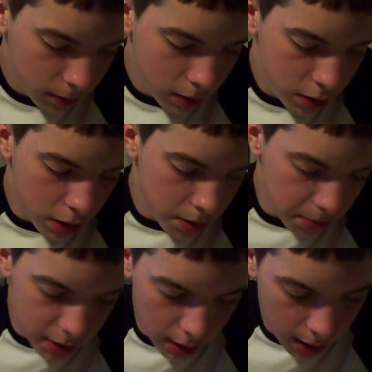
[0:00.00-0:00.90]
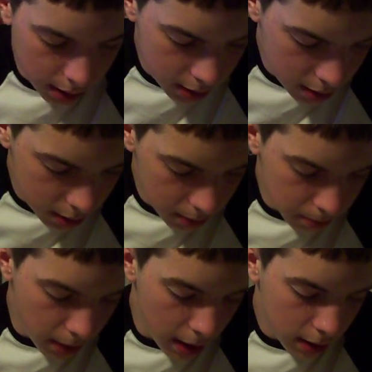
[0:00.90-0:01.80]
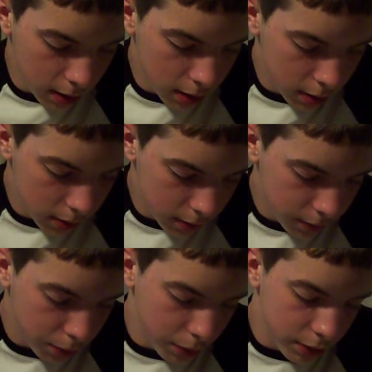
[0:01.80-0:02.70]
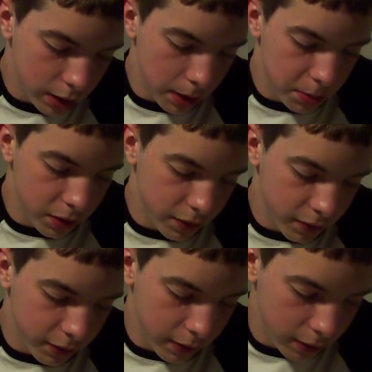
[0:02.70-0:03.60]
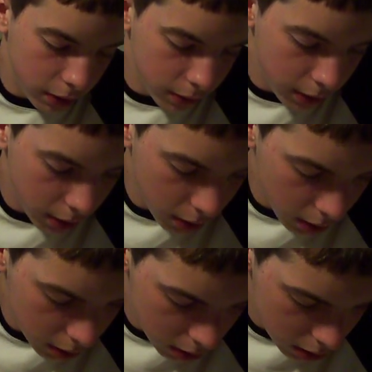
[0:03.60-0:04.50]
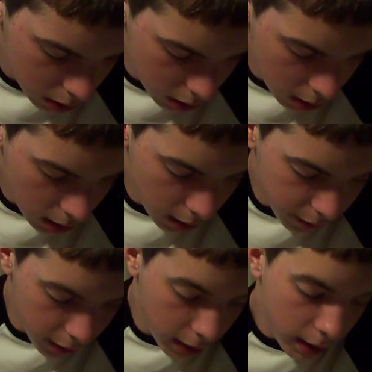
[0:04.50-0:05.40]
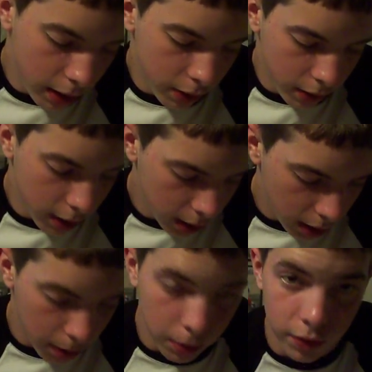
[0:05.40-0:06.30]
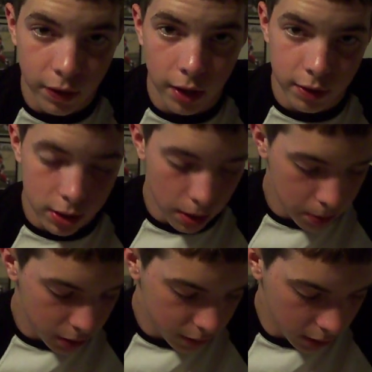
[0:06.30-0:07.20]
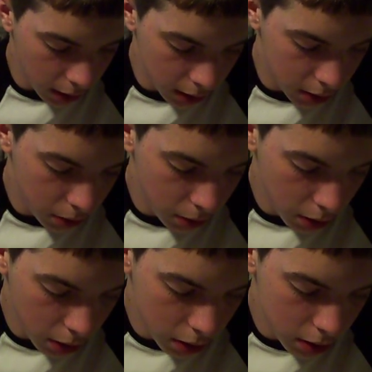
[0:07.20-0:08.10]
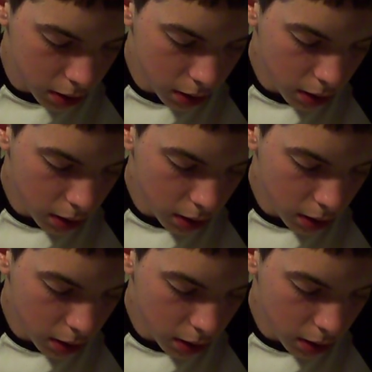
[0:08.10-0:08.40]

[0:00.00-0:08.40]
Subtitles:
Just some stats. Macklin, 4 receptions for 53 yards. Avant had a great game with 5 receptions for 92 yards.